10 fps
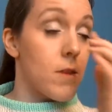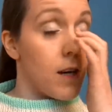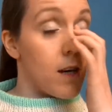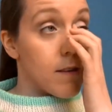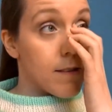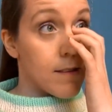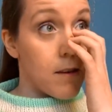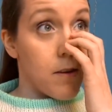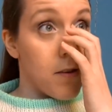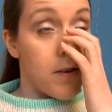They are
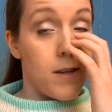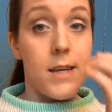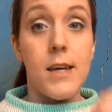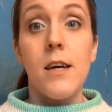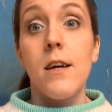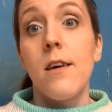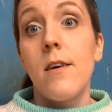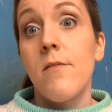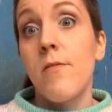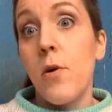so good
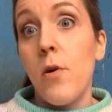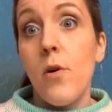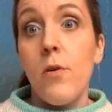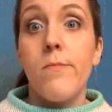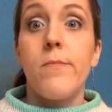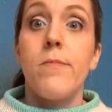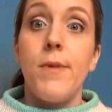for